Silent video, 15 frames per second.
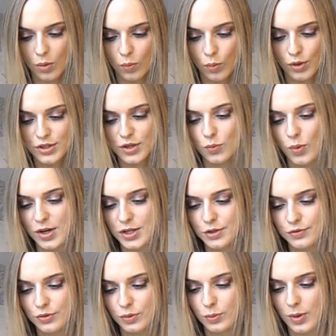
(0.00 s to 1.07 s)
What a
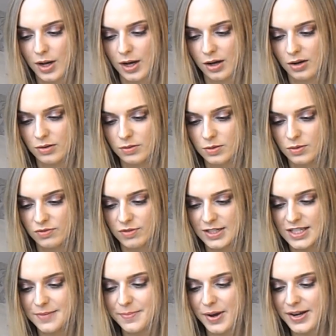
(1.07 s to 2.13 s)
Wonderful World,
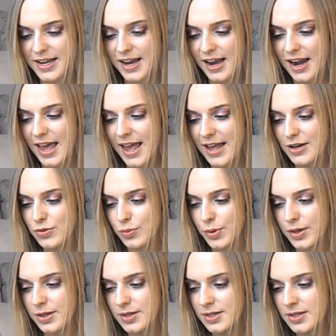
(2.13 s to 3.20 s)
written by Nicolai
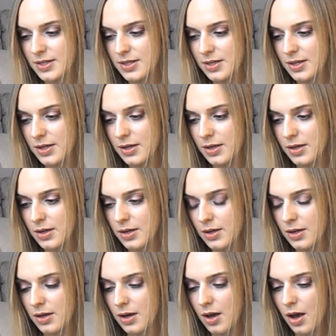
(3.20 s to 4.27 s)
Edwards.
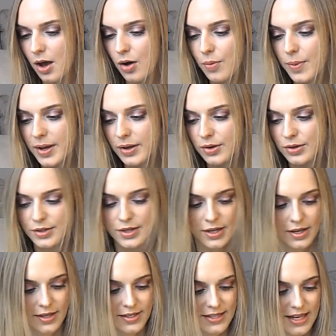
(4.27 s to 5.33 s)
Oh my
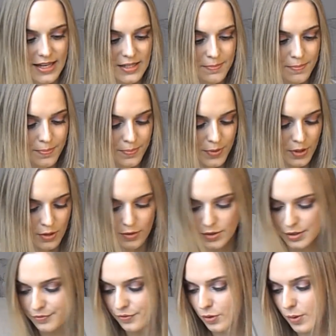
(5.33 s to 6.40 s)
goodness, it's
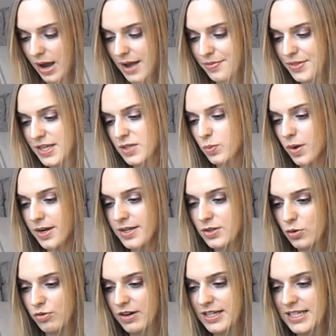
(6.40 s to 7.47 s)
beautiful, and this one is
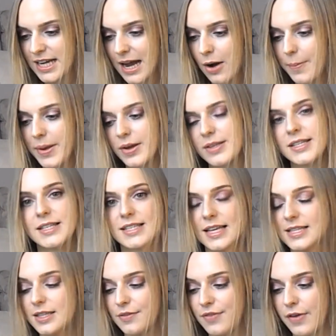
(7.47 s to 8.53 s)
already out because it
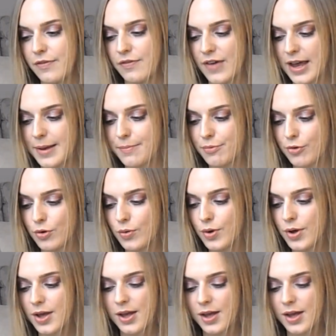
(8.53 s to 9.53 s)
says the 5th of April.